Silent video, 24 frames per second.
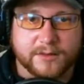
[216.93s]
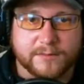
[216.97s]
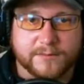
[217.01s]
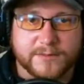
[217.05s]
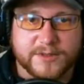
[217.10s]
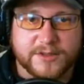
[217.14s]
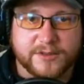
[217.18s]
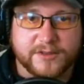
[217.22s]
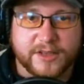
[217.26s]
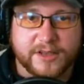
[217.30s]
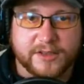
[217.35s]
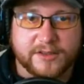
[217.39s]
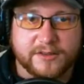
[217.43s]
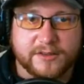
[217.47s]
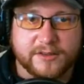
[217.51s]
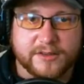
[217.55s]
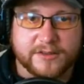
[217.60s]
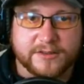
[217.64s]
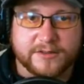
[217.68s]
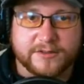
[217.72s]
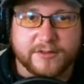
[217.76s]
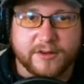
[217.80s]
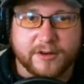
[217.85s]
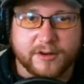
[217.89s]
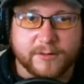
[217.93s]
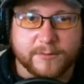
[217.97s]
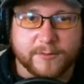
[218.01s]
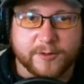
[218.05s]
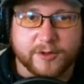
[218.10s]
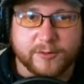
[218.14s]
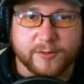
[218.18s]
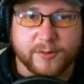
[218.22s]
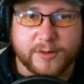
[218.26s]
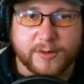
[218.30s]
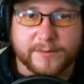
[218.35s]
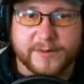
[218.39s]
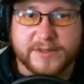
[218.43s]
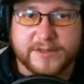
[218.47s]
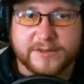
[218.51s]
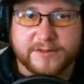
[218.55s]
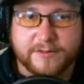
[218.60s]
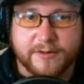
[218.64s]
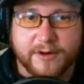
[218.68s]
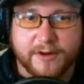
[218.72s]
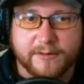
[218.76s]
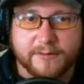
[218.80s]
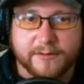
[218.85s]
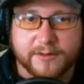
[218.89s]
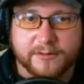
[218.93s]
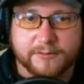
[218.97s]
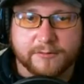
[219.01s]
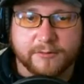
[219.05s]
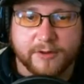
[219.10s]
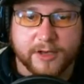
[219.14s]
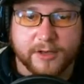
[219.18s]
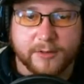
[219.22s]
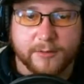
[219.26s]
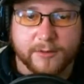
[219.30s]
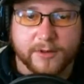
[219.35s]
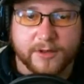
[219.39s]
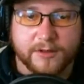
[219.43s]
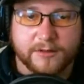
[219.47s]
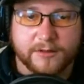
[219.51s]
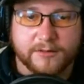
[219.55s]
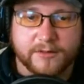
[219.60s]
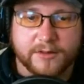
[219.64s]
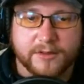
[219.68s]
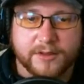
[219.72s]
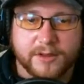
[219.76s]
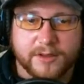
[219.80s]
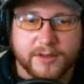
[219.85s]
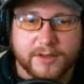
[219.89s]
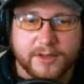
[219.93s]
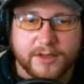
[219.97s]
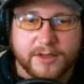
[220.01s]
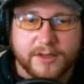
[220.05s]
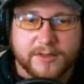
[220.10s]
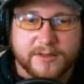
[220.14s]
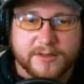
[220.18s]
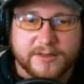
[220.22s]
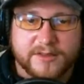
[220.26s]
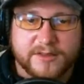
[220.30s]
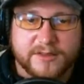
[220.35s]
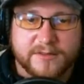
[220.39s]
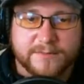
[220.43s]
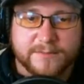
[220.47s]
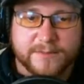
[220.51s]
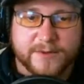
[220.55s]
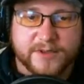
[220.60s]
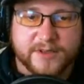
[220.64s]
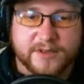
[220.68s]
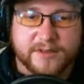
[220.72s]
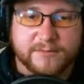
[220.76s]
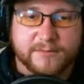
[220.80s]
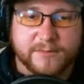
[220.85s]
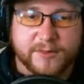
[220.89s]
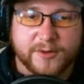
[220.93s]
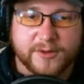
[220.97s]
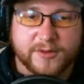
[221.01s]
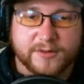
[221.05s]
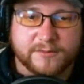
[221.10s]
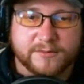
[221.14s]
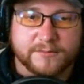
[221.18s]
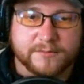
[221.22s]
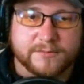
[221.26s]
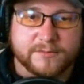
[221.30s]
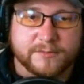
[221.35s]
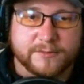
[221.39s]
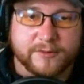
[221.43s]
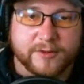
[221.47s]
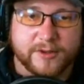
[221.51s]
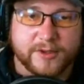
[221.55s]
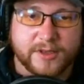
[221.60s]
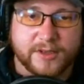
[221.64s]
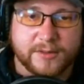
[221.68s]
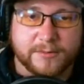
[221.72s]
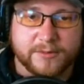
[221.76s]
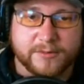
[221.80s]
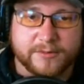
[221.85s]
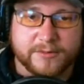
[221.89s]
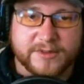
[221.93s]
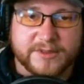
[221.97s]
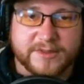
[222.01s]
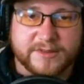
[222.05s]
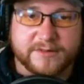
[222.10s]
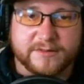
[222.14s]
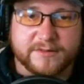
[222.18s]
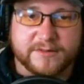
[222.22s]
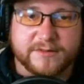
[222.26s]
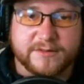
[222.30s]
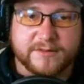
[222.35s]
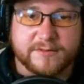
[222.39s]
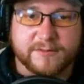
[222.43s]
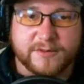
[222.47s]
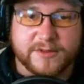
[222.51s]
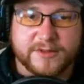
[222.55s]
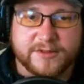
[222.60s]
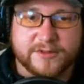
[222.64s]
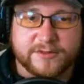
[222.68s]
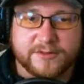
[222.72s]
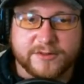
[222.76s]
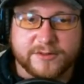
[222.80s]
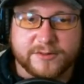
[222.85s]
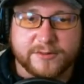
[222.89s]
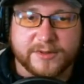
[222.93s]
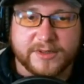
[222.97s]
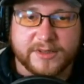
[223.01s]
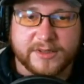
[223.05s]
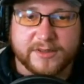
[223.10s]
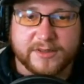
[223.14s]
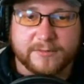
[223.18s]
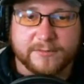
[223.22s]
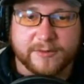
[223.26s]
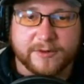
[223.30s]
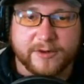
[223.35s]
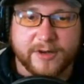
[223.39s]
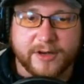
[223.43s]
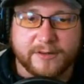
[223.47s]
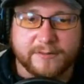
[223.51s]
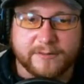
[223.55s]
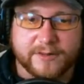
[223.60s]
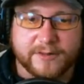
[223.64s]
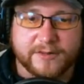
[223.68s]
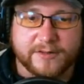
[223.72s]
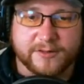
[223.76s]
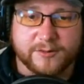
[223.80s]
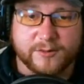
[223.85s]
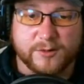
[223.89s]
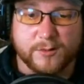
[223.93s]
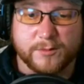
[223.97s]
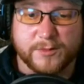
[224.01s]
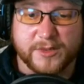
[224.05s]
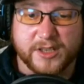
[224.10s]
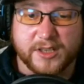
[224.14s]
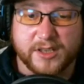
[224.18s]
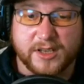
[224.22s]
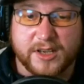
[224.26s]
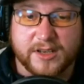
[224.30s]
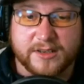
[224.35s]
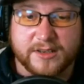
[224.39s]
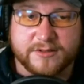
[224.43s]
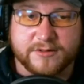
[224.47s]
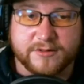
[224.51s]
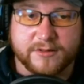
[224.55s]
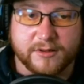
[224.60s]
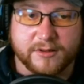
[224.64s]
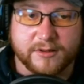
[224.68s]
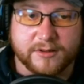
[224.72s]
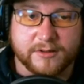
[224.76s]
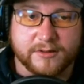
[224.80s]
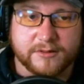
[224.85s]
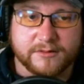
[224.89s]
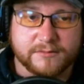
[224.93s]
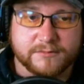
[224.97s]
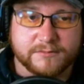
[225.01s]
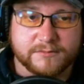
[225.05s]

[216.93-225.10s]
so that you can get your armor and weapons crafted right away. This is pretty important for a couple reasons. Once you do get them crafted, you will be a lot stronger,